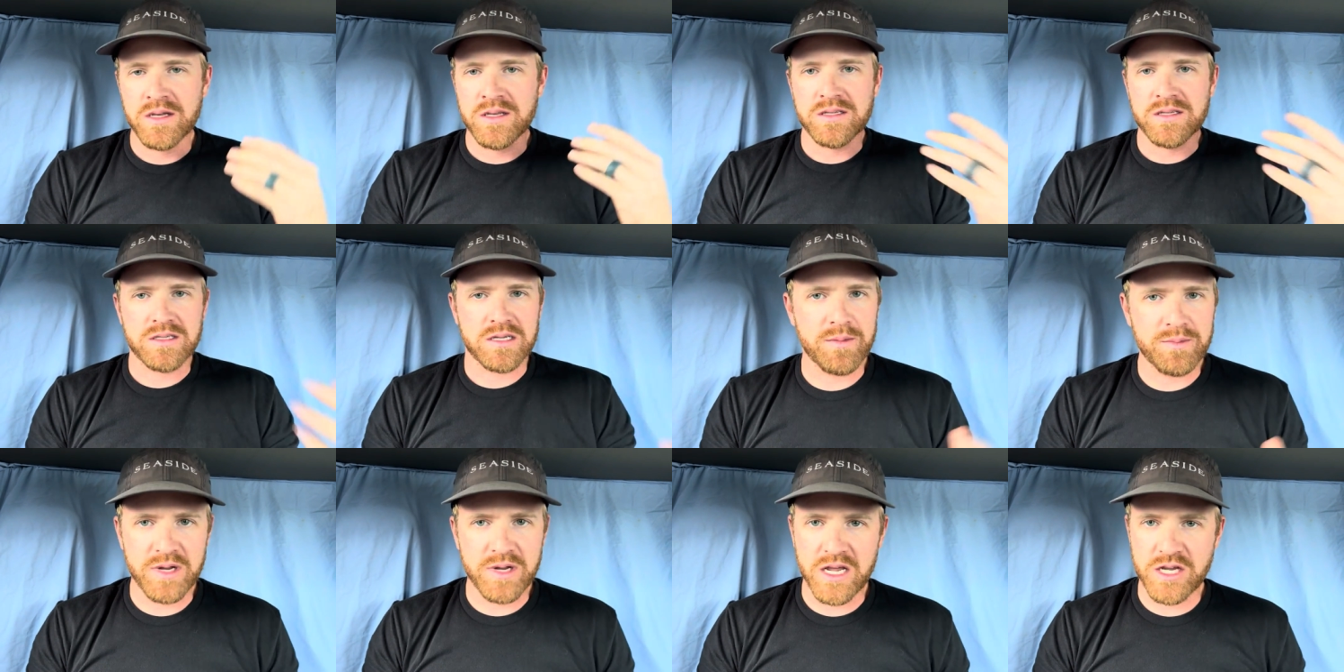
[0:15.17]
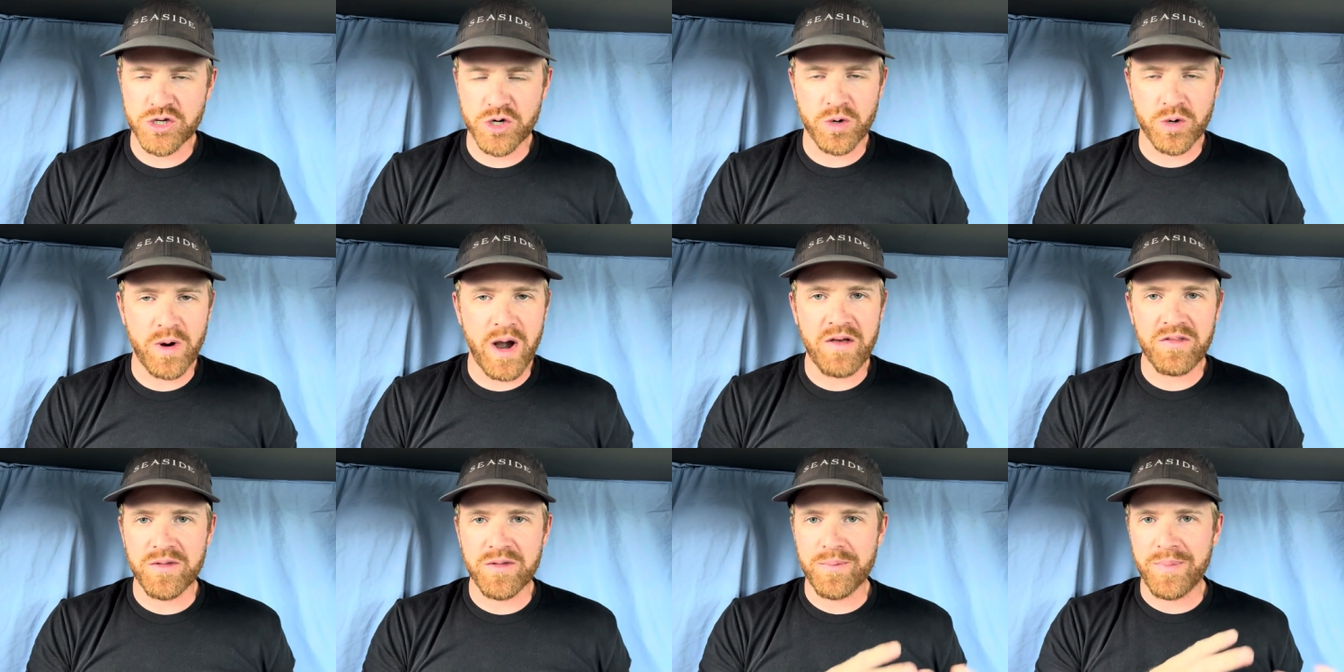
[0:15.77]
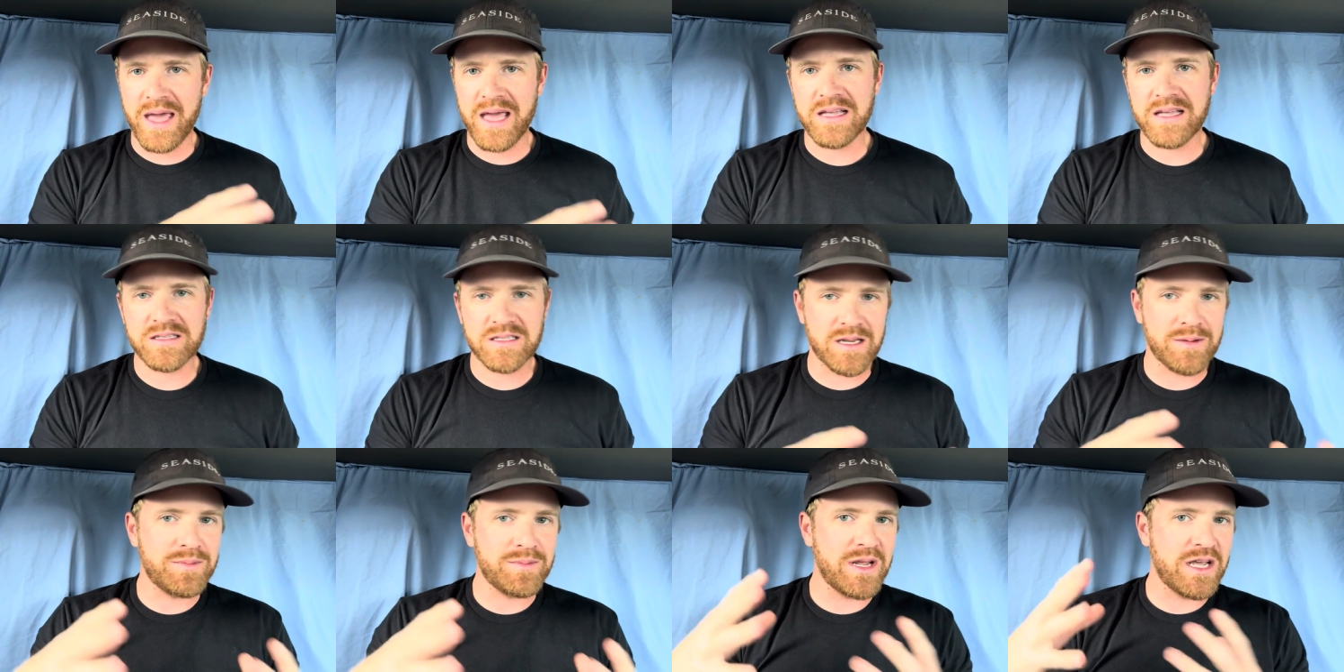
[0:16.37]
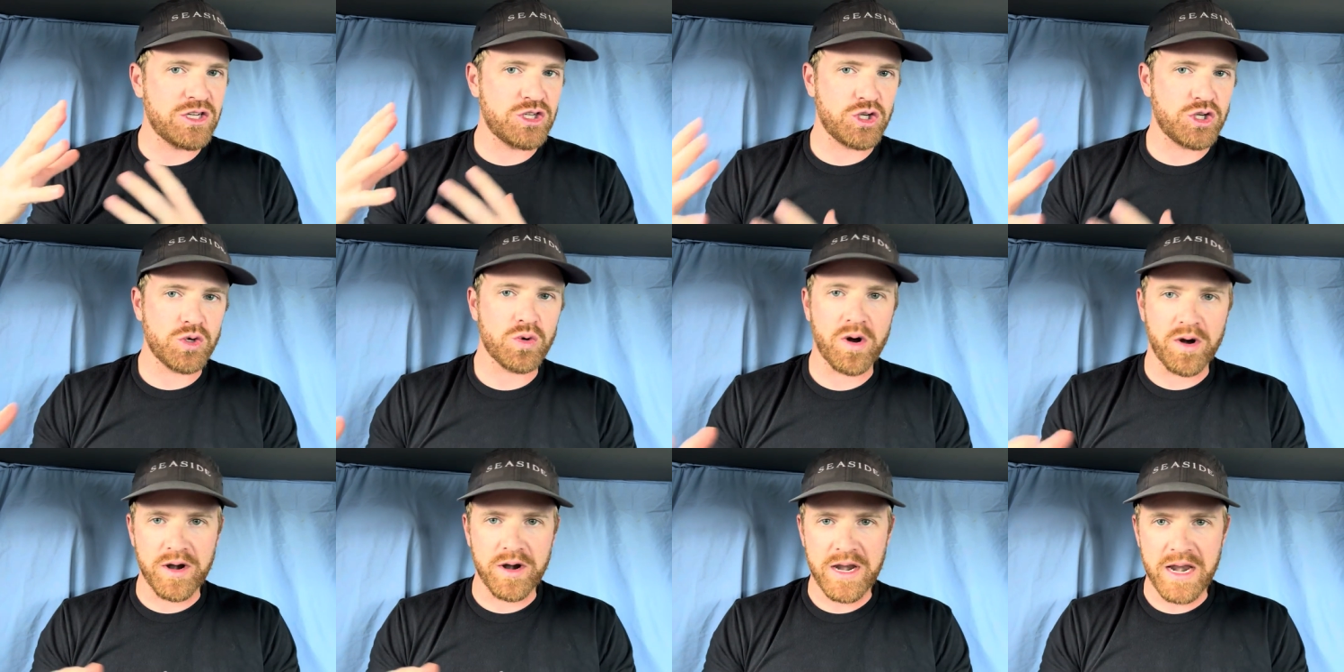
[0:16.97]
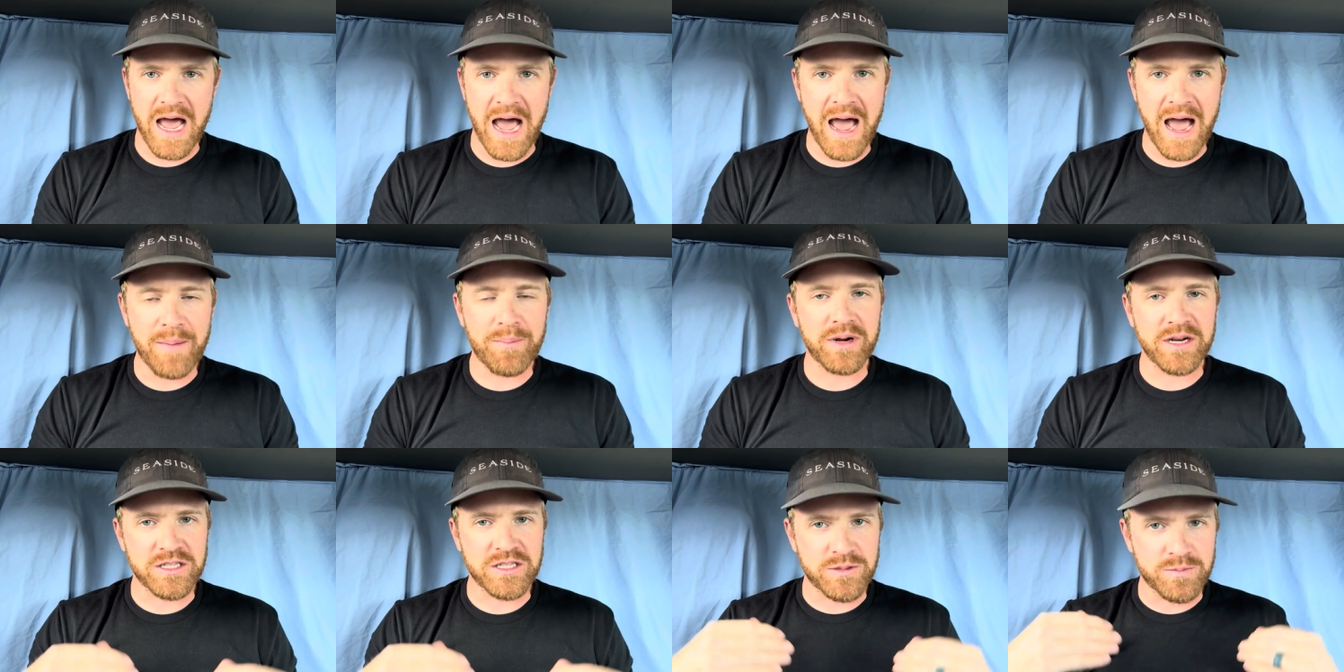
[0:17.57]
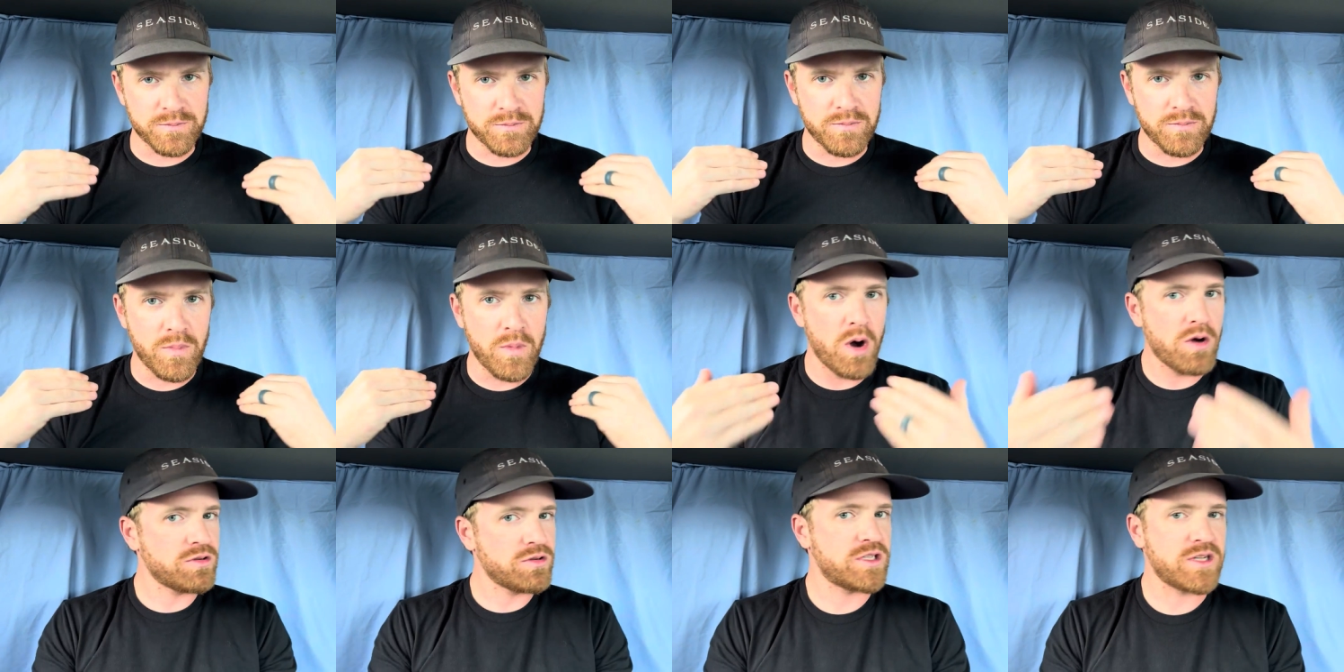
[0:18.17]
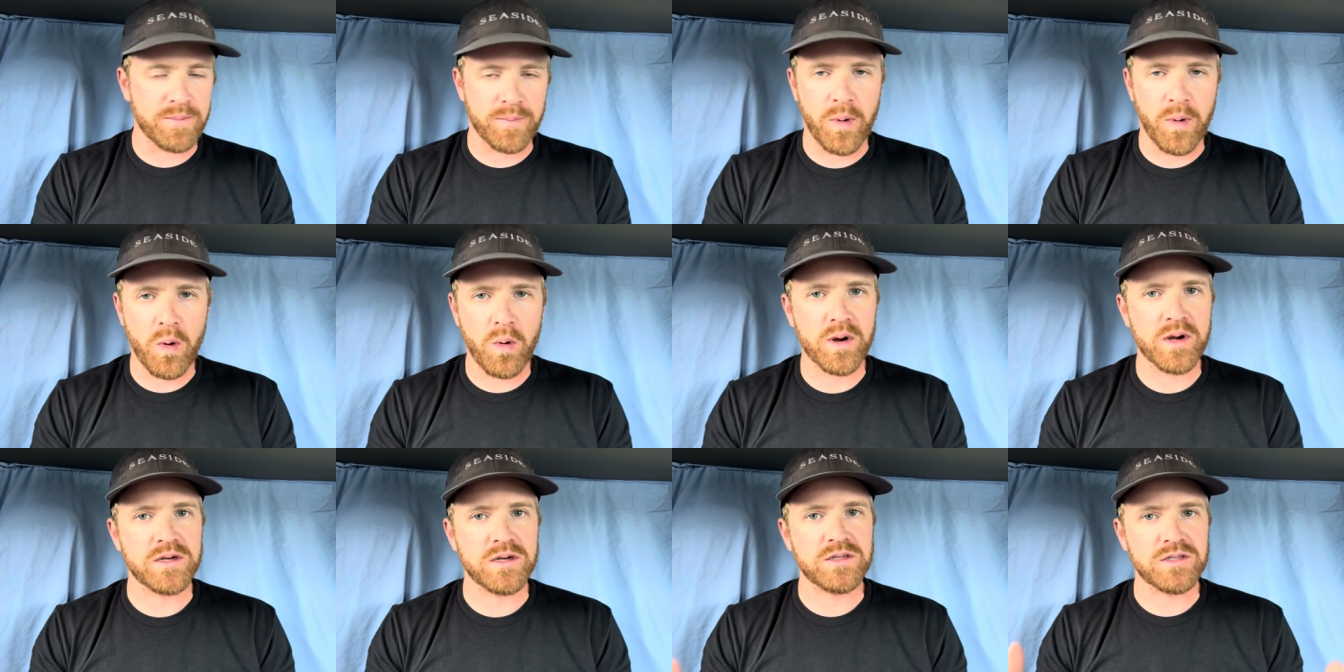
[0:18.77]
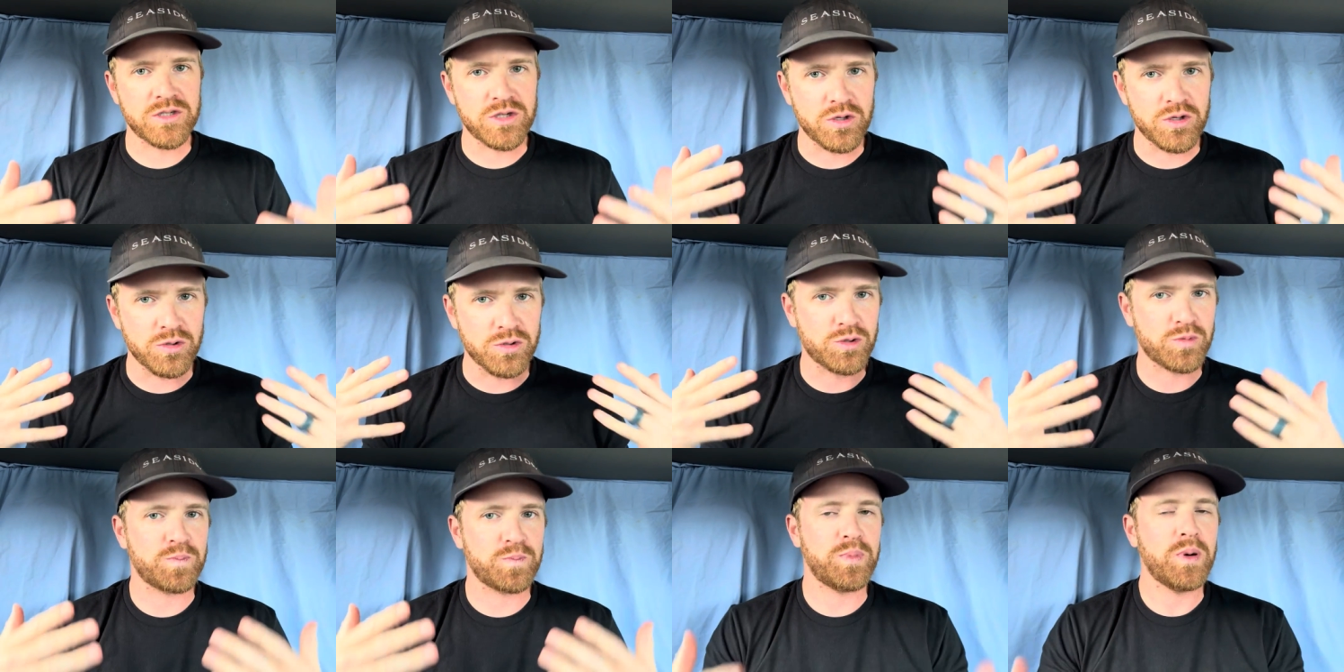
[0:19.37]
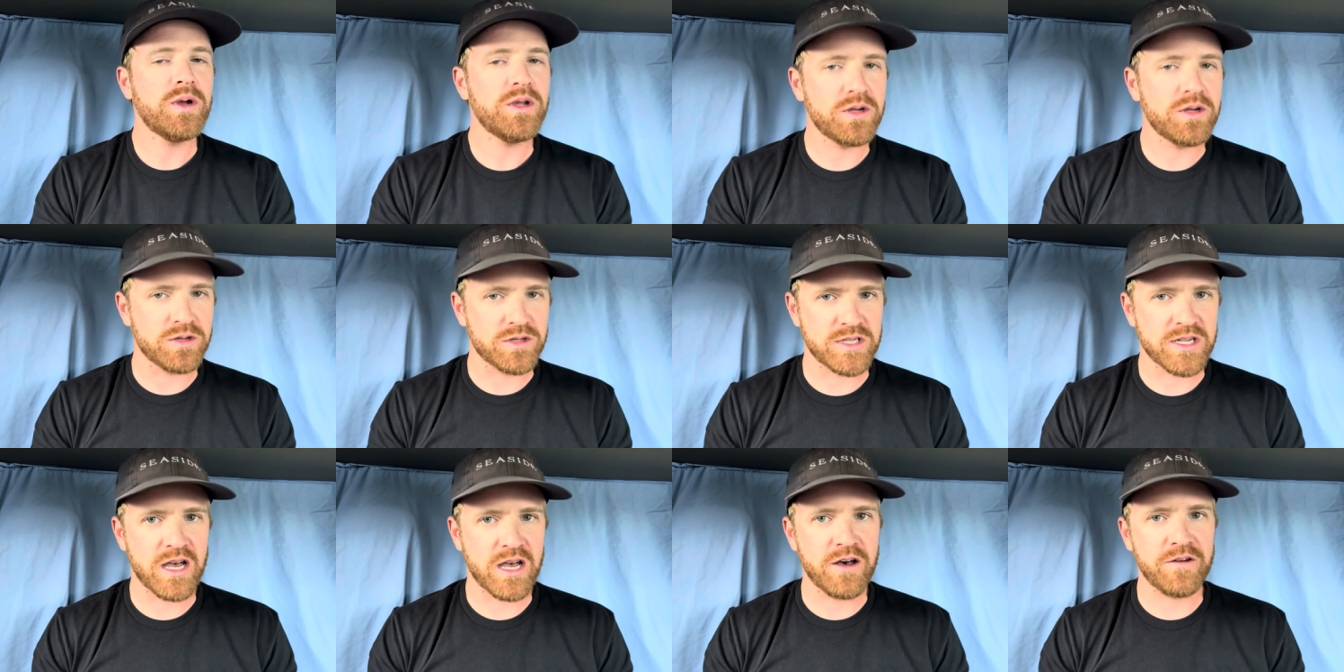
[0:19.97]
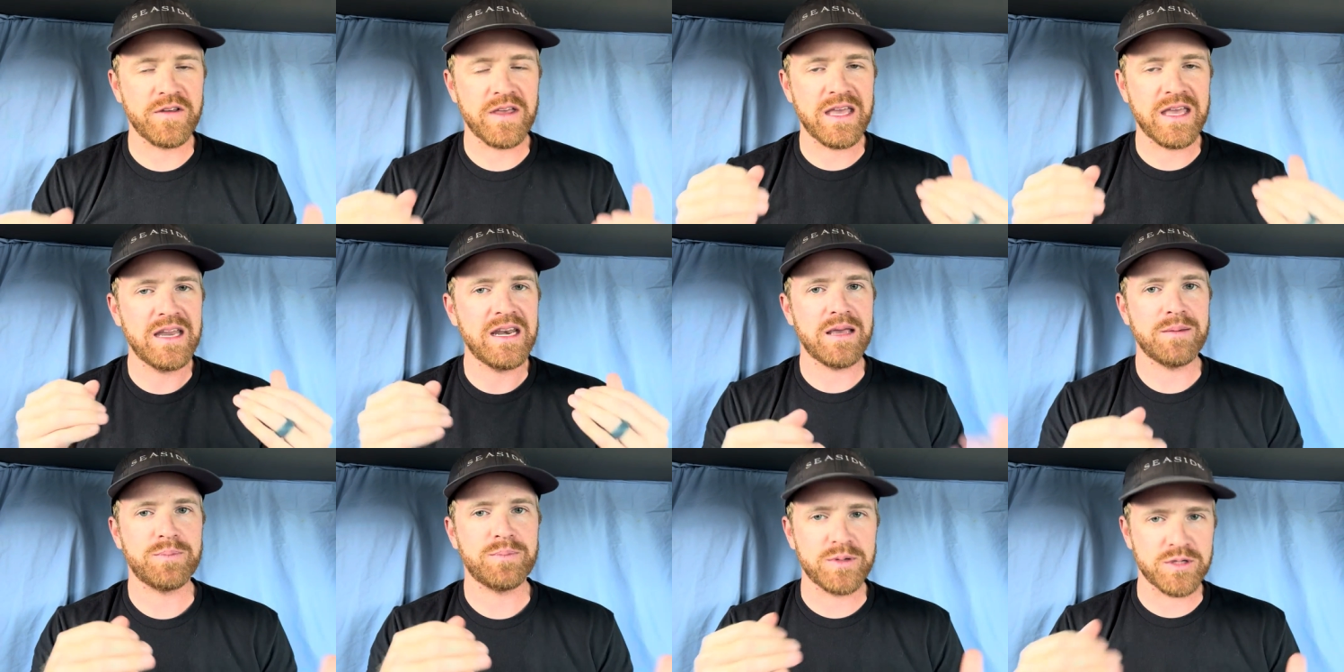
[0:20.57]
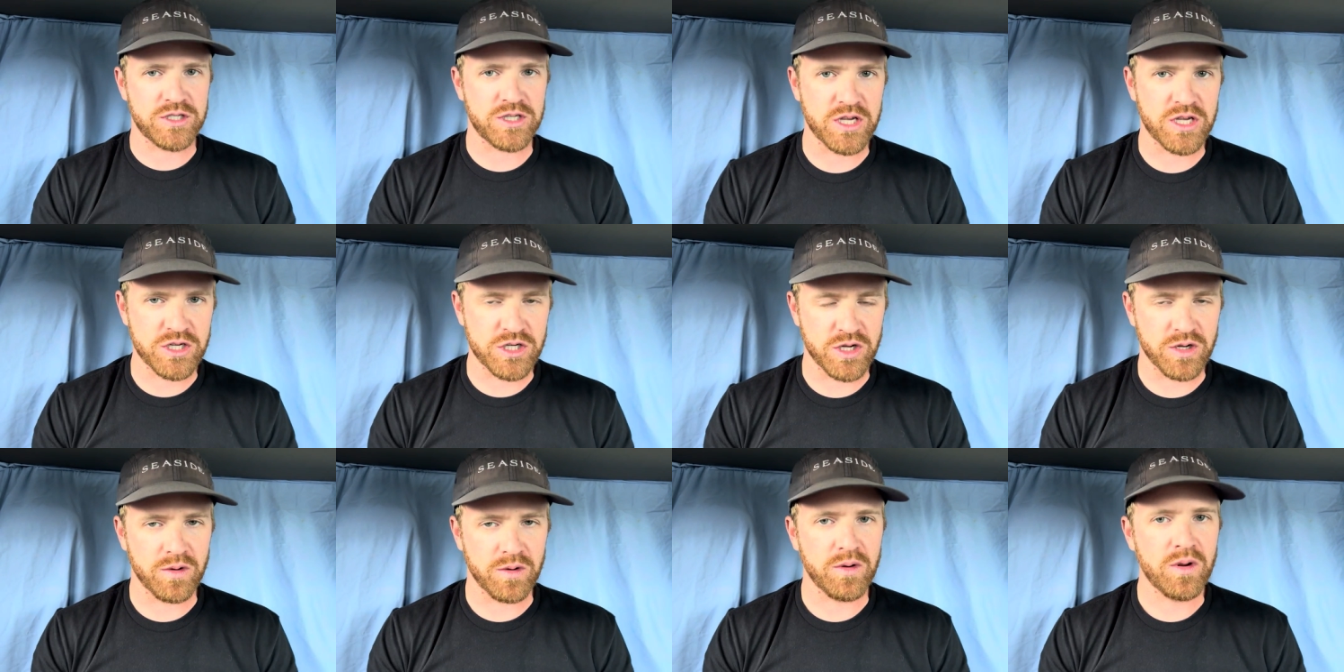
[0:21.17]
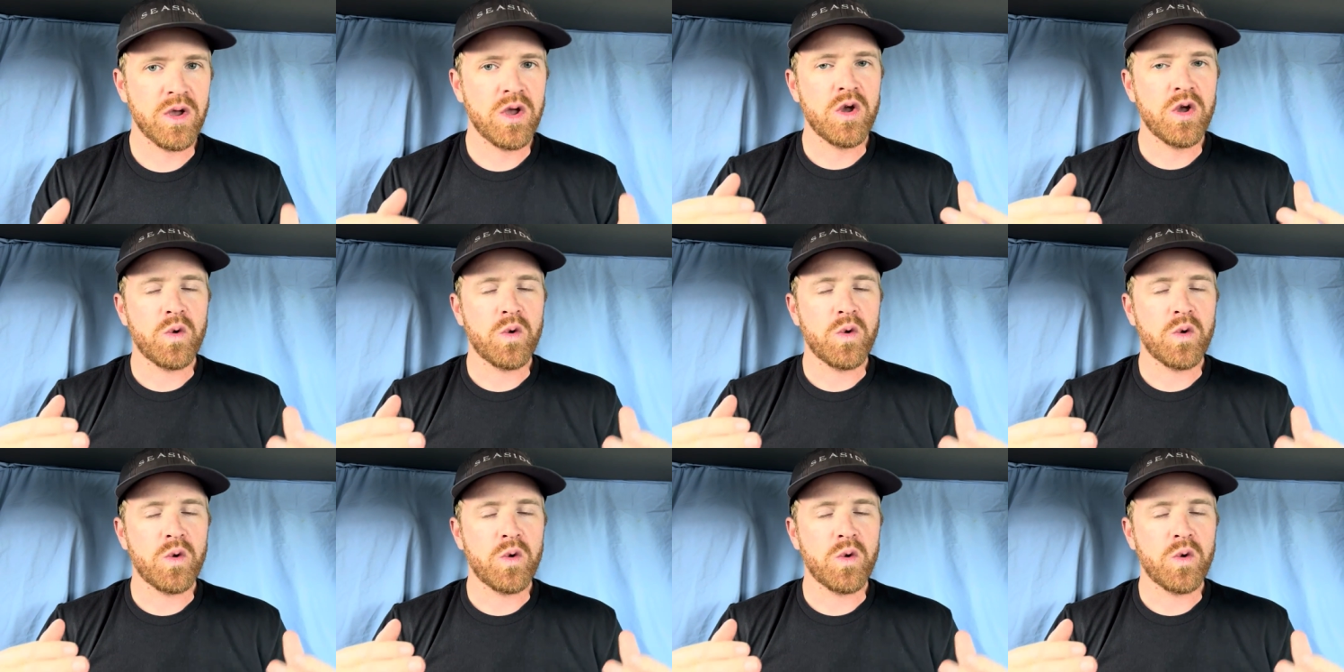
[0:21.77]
some days you're around the bait, some days you are not, but it's most important to put yourself in a position